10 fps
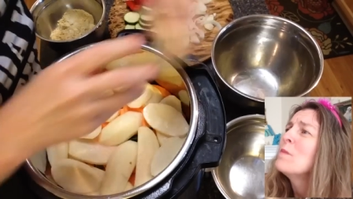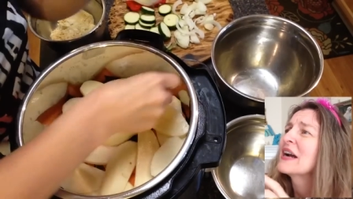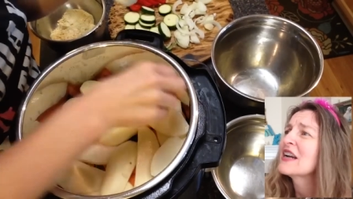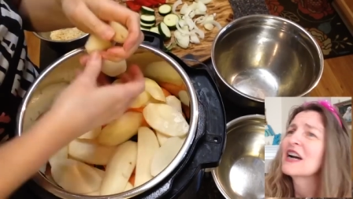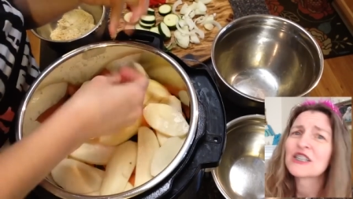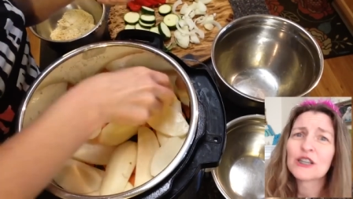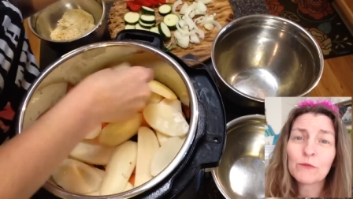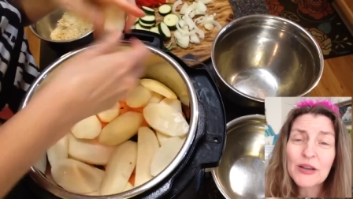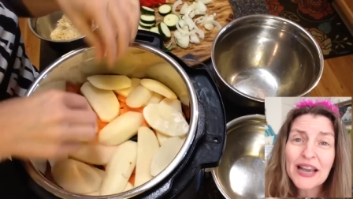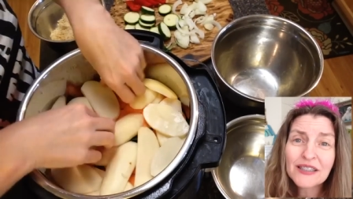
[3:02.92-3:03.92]
my gosh,
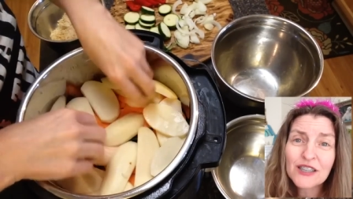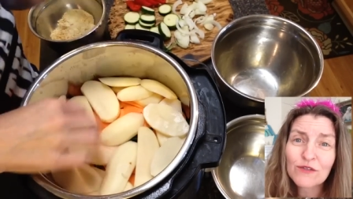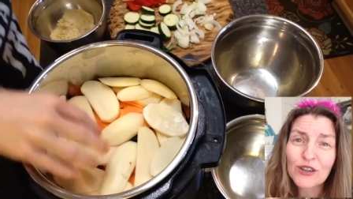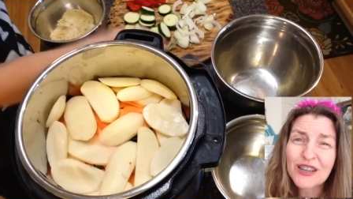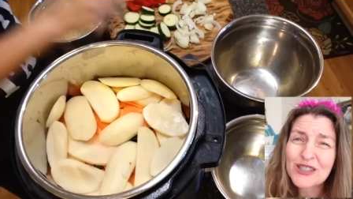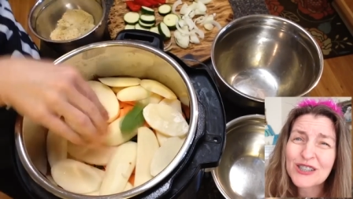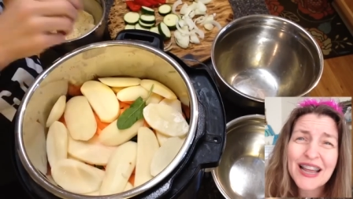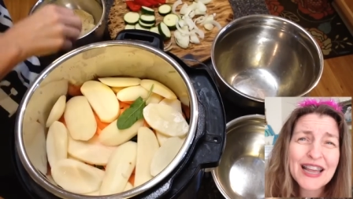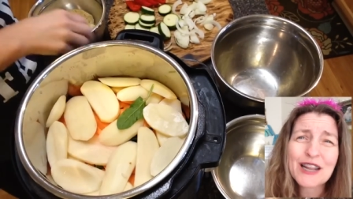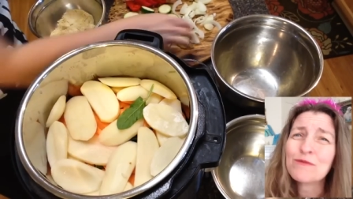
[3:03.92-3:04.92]
we ate this for lunch
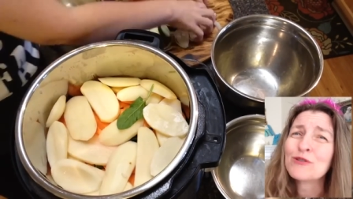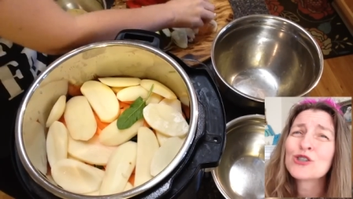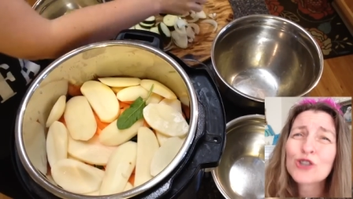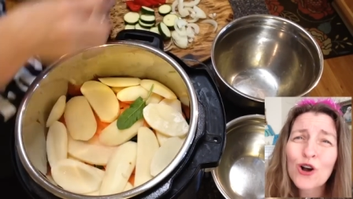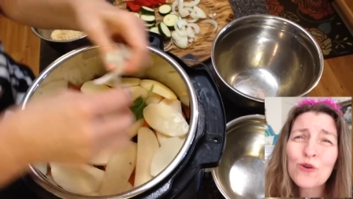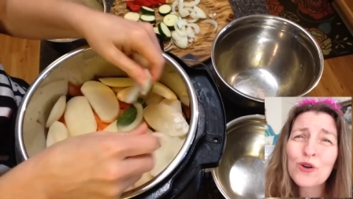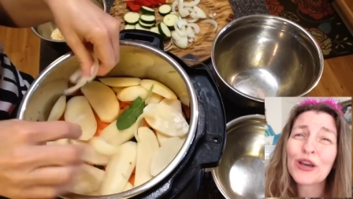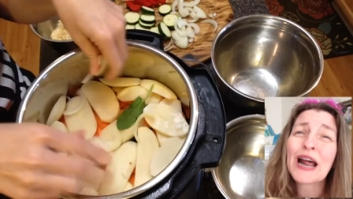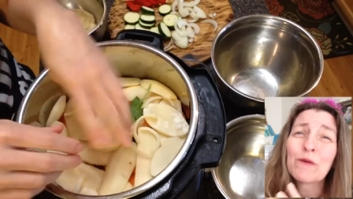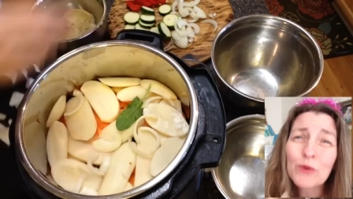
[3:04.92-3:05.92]
today, and it was so
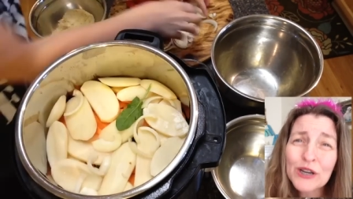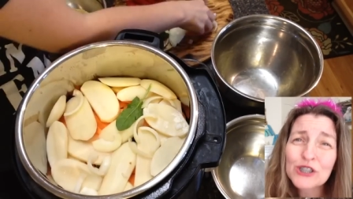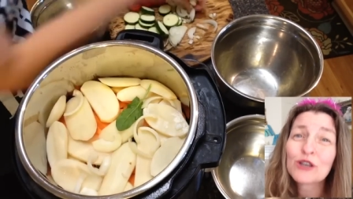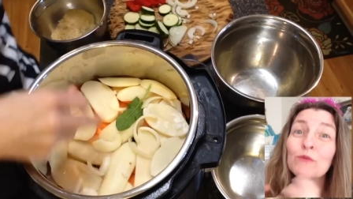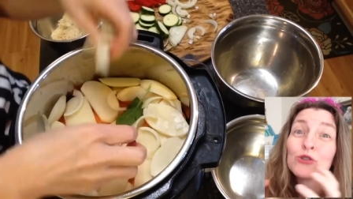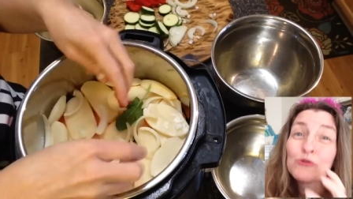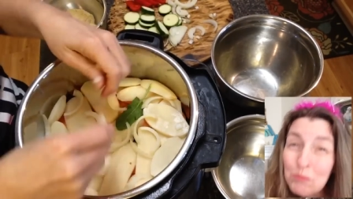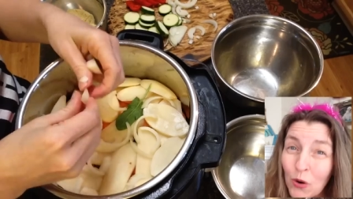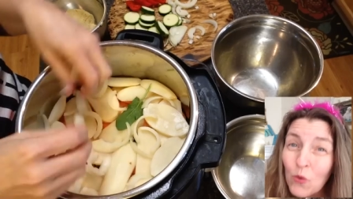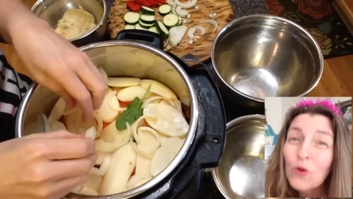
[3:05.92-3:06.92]
good. I wish there was
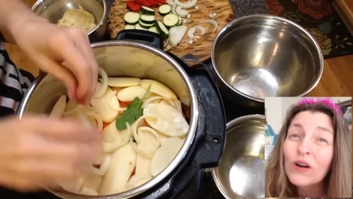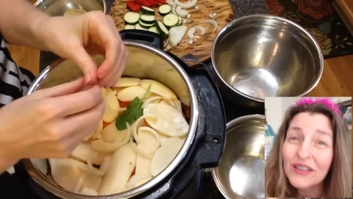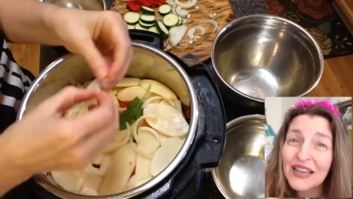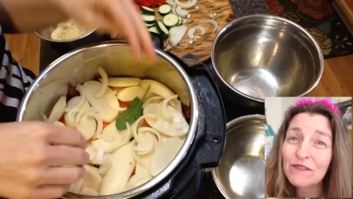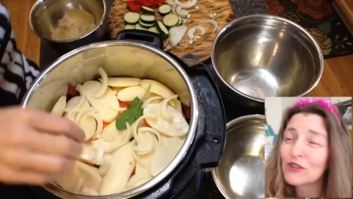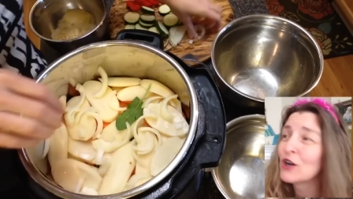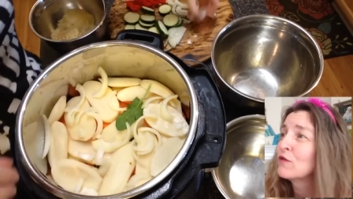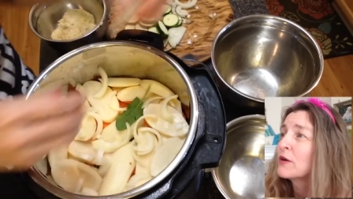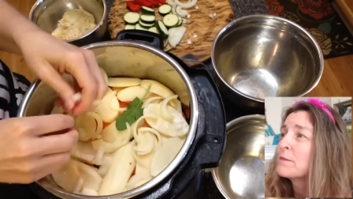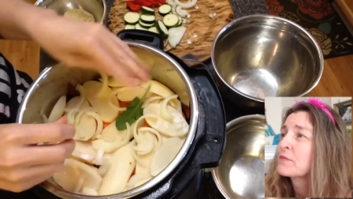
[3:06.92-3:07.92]
more left
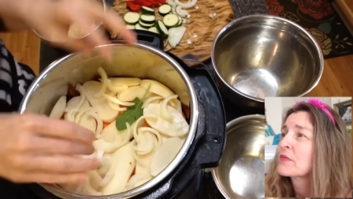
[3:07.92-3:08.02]
over.